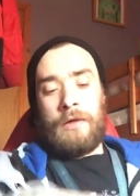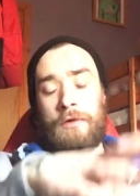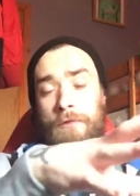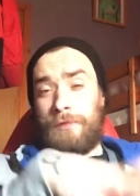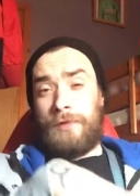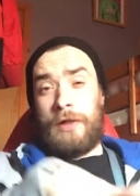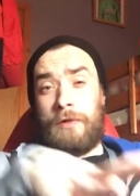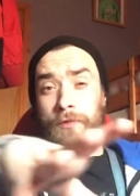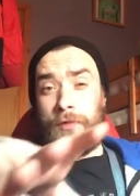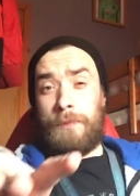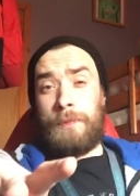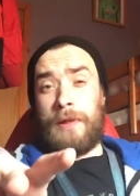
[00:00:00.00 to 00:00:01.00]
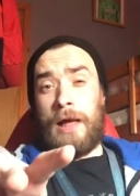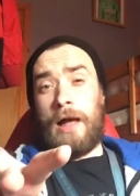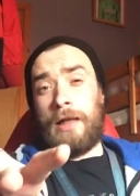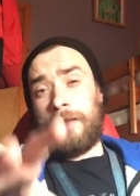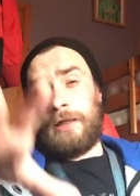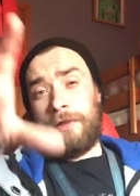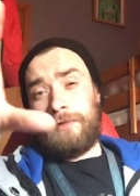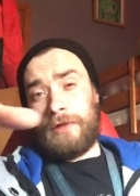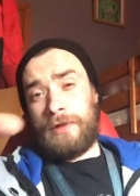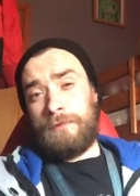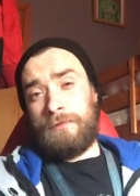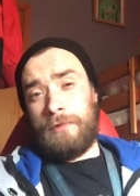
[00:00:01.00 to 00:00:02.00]
And obviously, on top of that, you need to
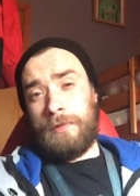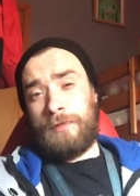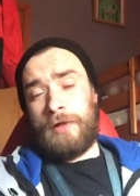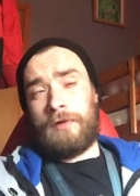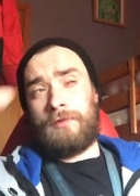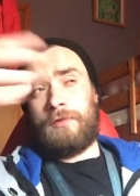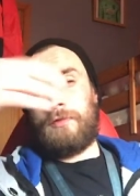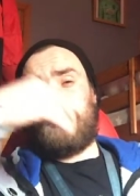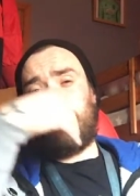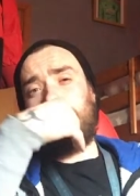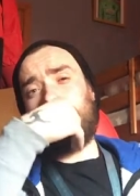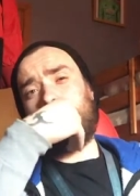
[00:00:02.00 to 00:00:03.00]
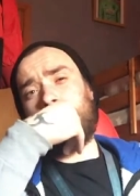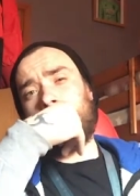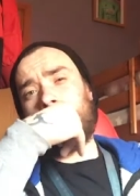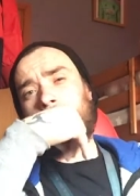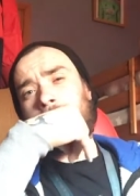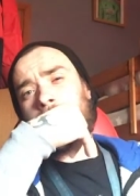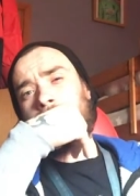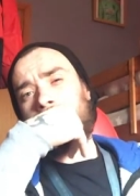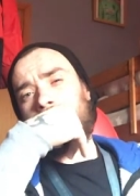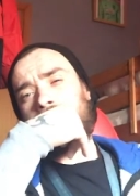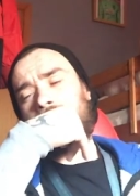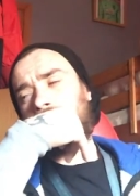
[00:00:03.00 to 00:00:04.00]
add your room tax on top, which is
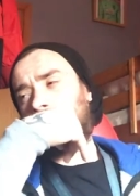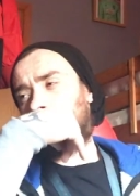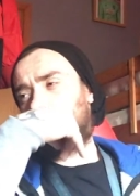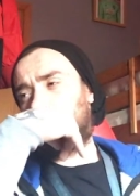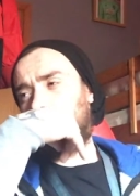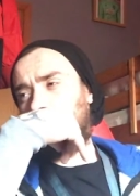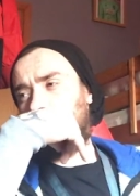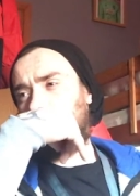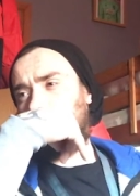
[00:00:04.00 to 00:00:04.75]
I